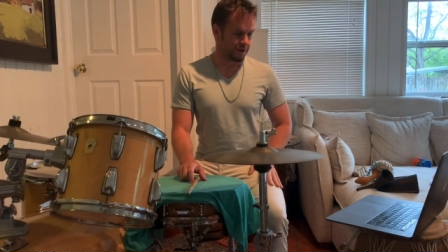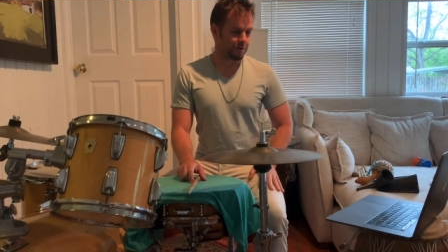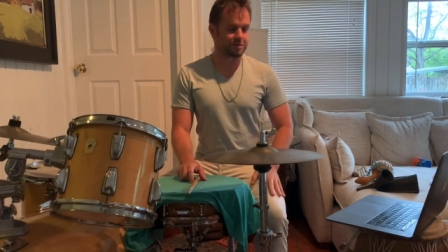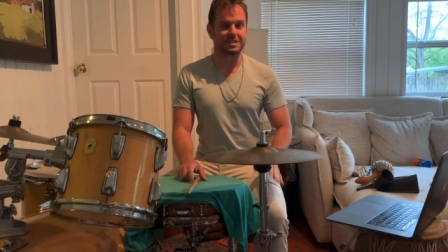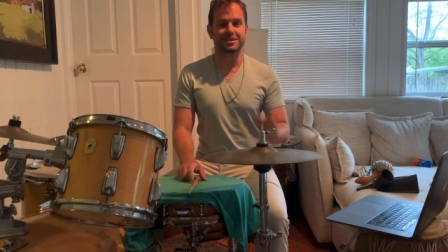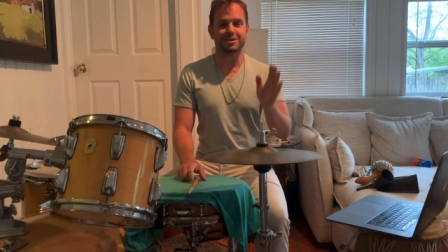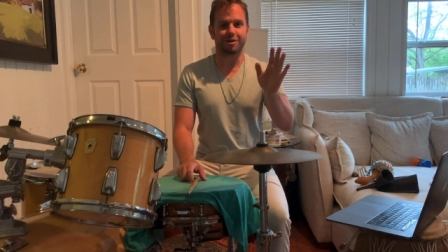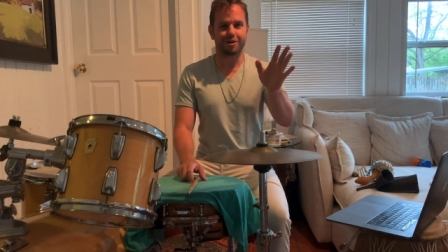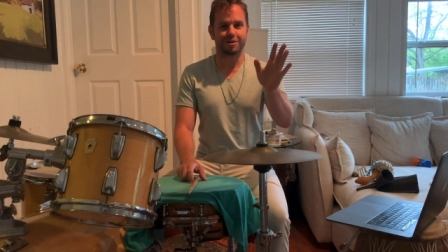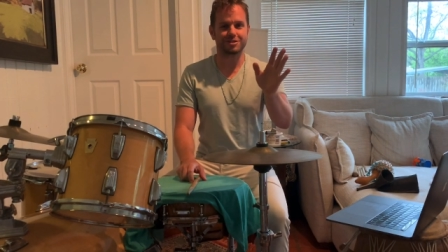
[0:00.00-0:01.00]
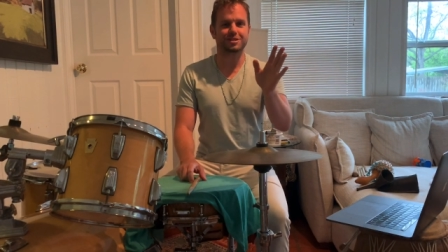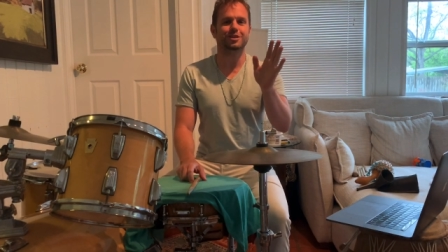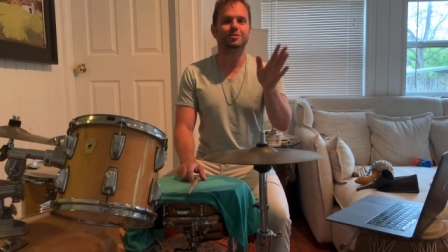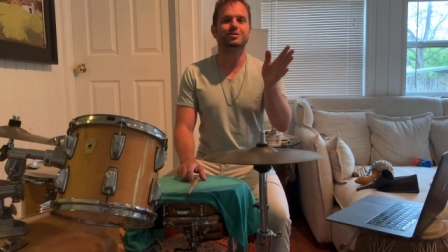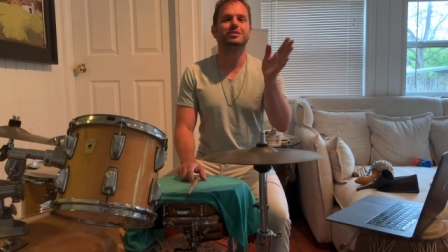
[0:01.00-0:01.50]
Resist the urge to
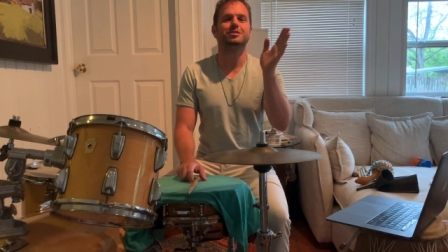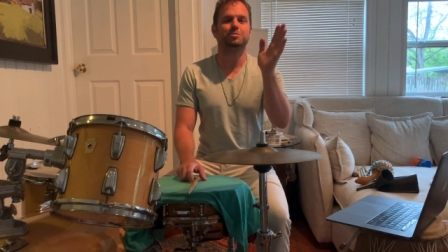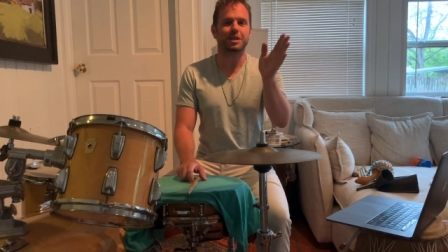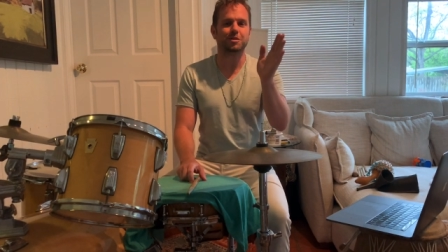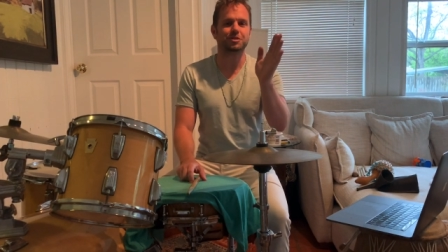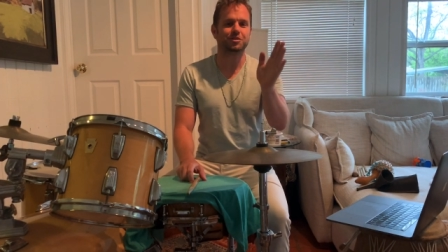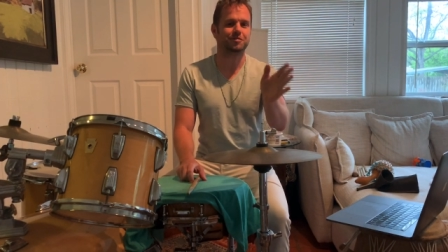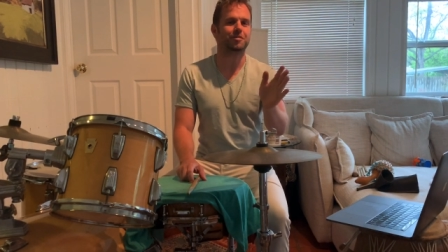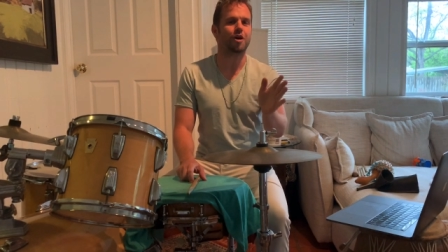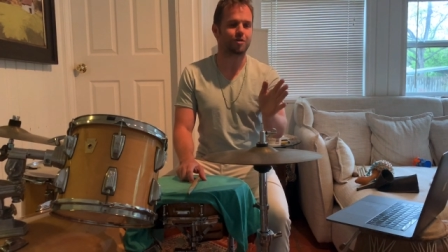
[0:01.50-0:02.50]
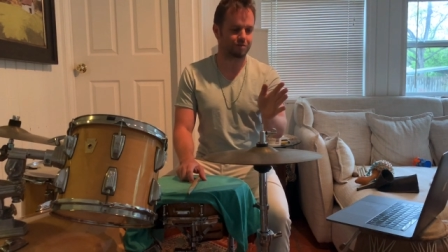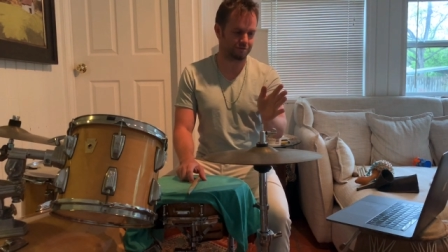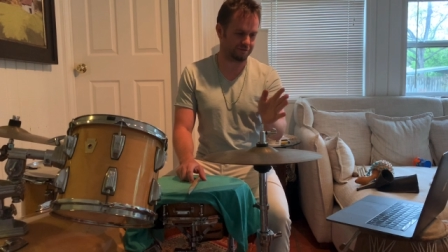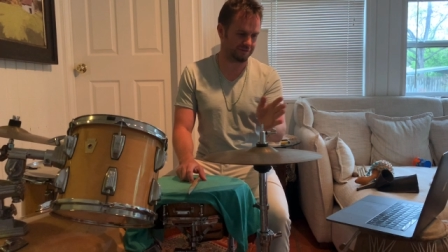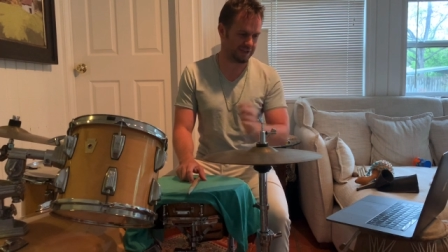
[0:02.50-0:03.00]
use it to play with your
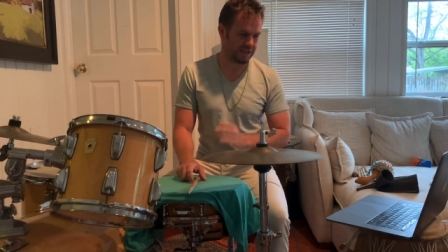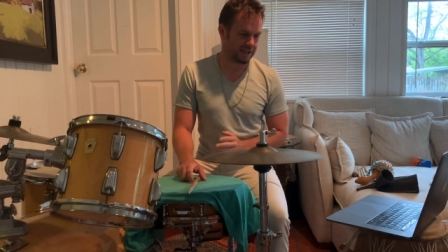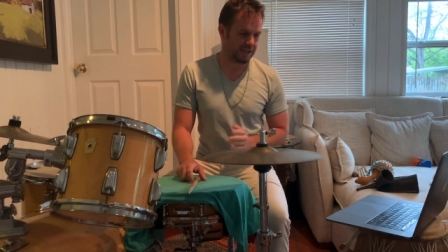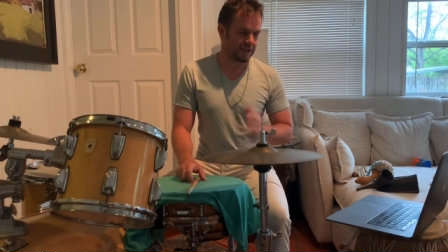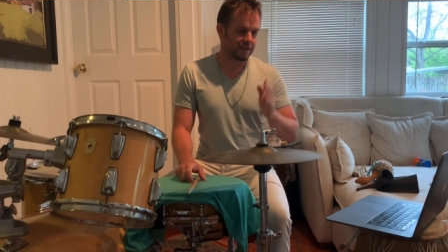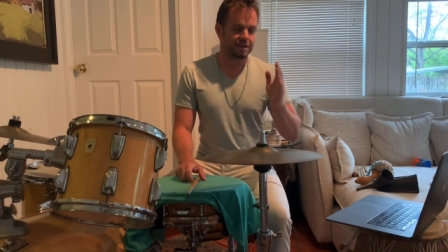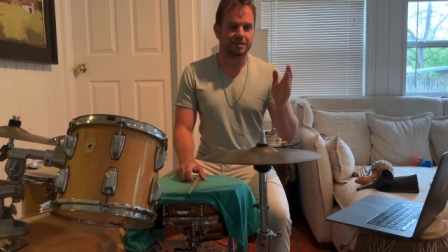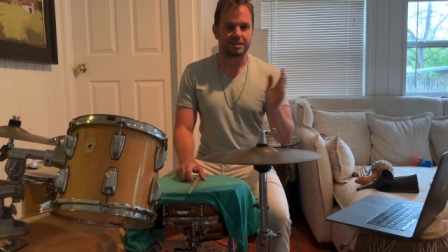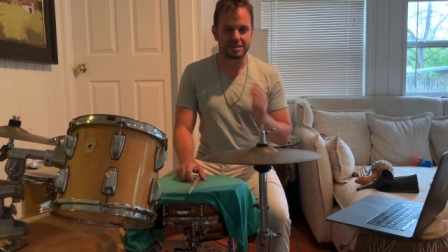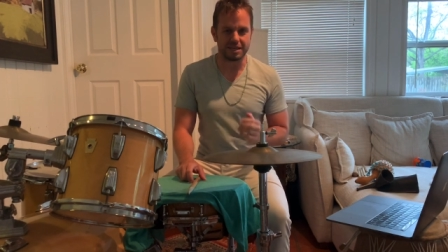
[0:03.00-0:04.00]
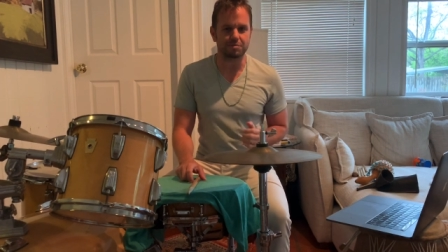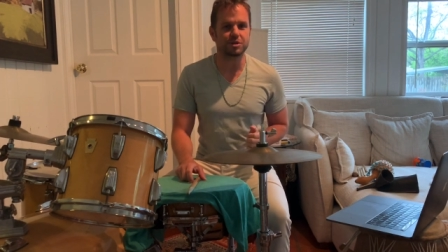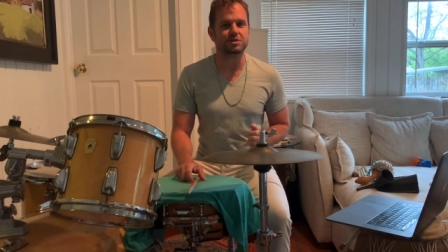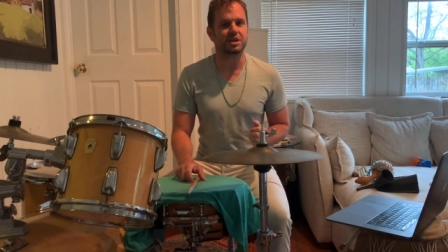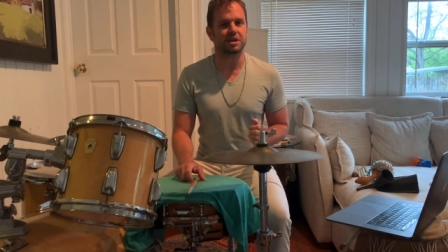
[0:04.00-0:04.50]
phone. Let's keep
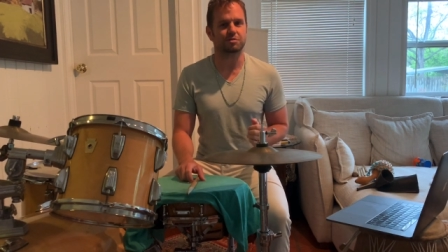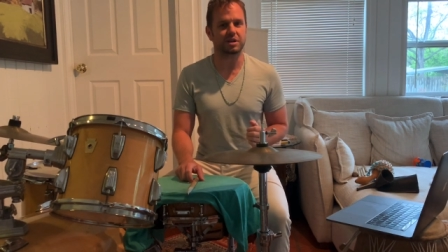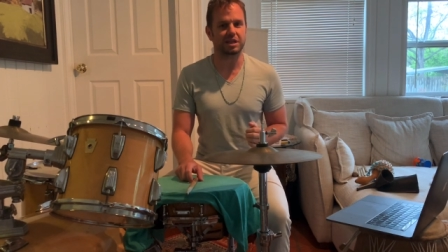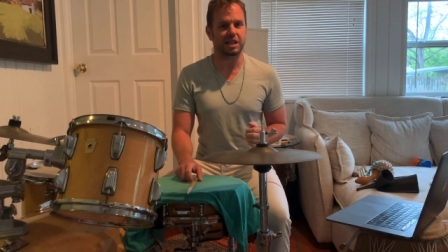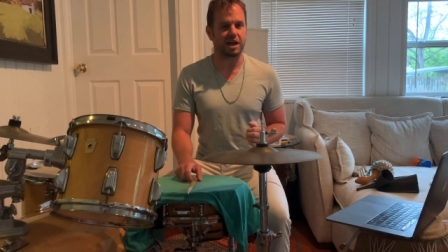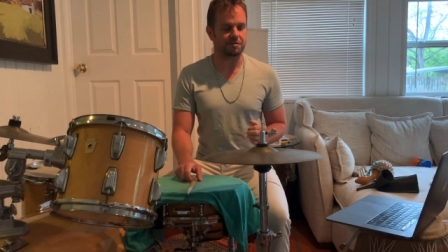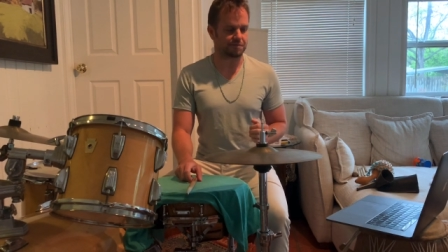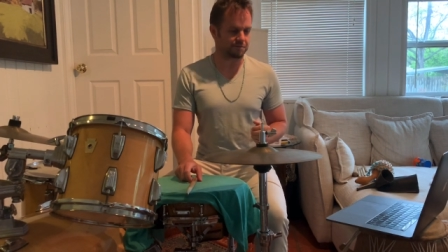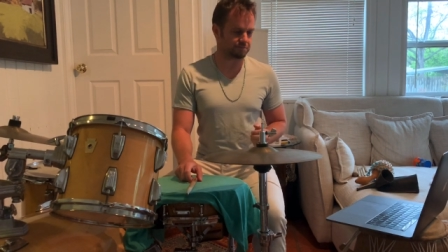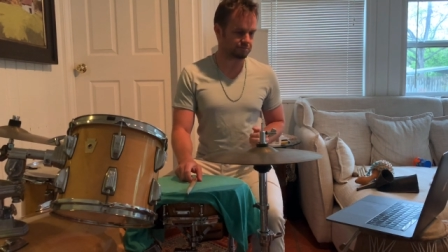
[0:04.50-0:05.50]
music in real life.